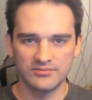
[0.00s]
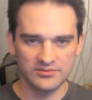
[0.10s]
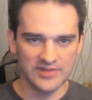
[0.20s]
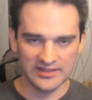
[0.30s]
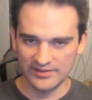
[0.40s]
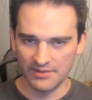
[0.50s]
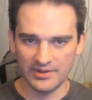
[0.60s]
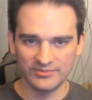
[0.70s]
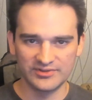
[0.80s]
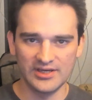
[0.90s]
That's not what
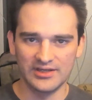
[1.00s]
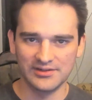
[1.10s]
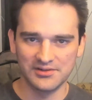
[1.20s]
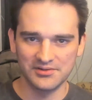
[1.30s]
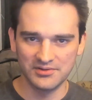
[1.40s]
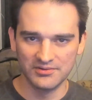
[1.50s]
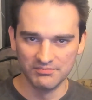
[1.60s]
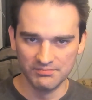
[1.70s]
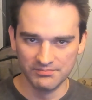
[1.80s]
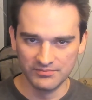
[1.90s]
I'm saying.
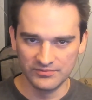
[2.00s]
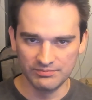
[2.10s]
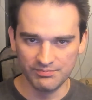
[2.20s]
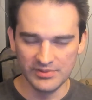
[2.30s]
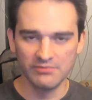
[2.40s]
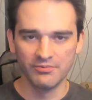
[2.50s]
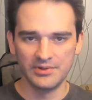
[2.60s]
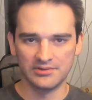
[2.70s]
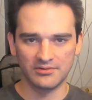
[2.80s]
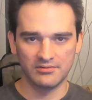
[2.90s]
Be
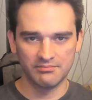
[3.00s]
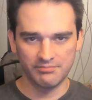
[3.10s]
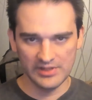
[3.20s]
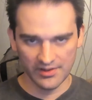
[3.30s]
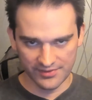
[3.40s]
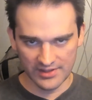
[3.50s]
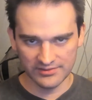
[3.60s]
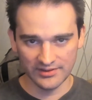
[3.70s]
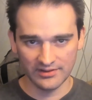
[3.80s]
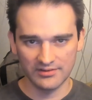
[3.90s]
real, be
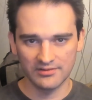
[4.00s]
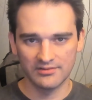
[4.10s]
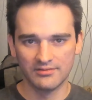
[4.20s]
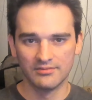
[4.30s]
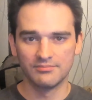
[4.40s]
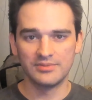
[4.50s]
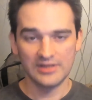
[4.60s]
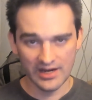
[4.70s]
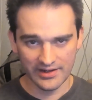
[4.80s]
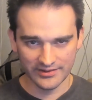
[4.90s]
authentic, be
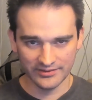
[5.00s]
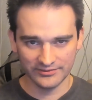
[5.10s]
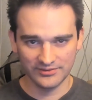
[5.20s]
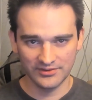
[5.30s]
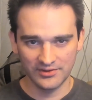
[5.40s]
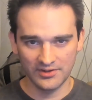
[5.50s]
honest.